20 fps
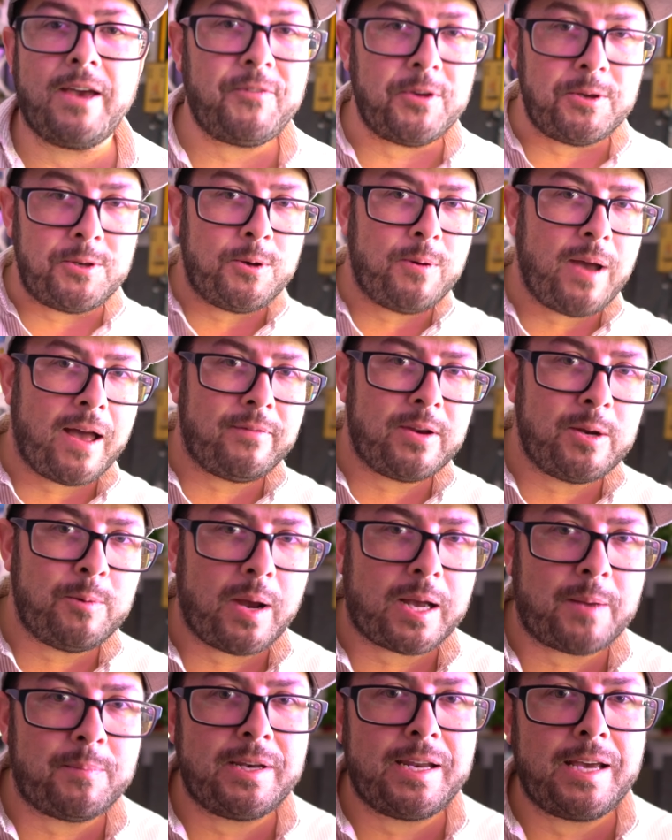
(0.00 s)
If you do have any
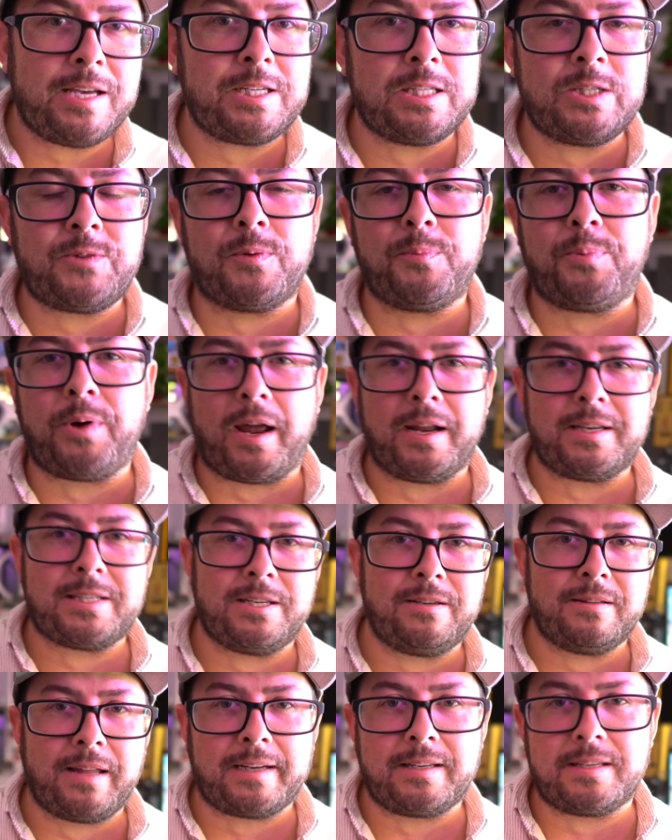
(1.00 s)
recommendations for products
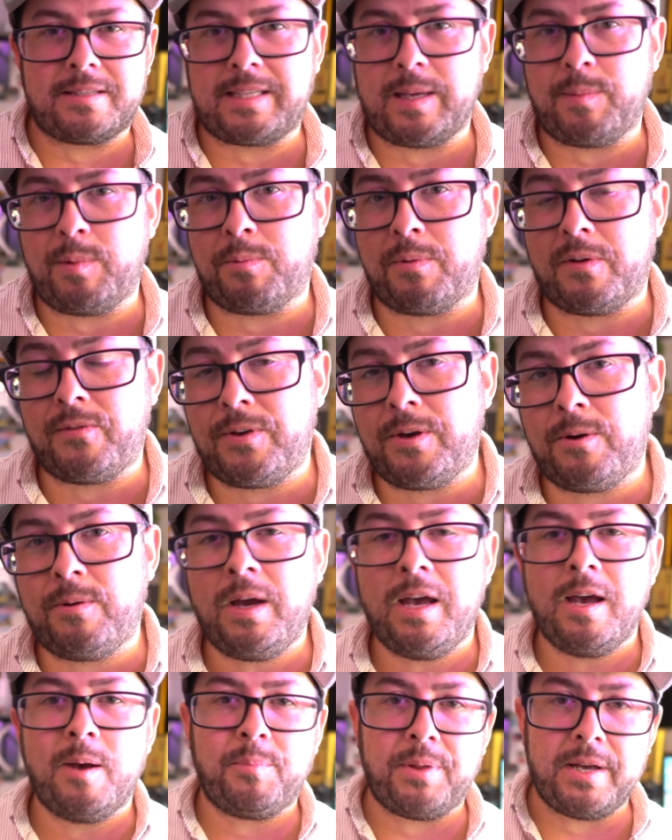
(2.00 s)
that you'd like to see me review,
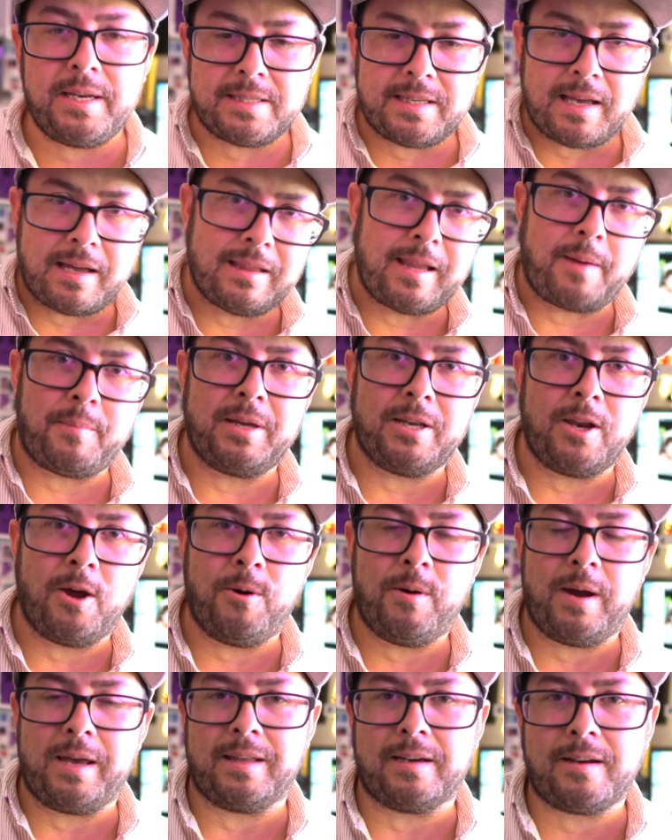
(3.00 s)
please let me
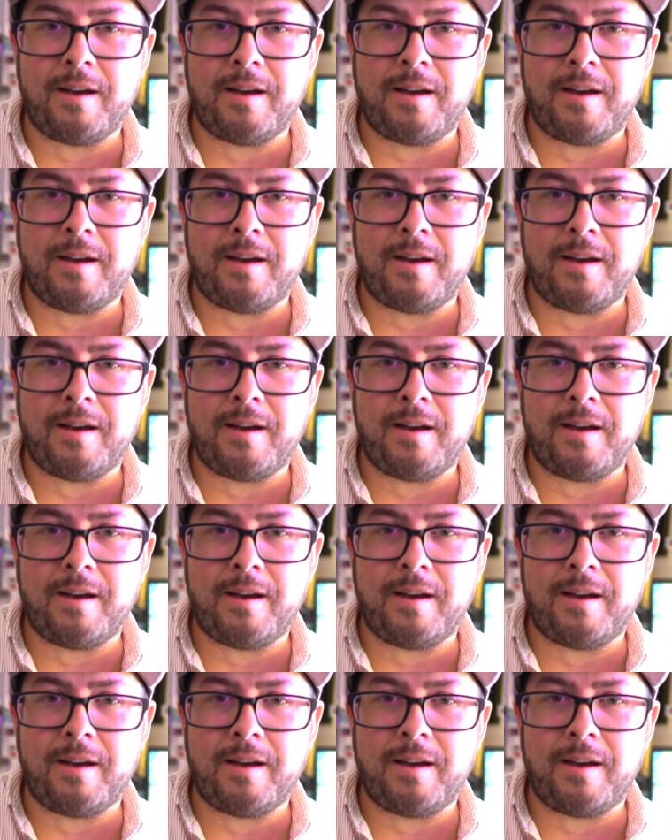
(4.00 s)
know in the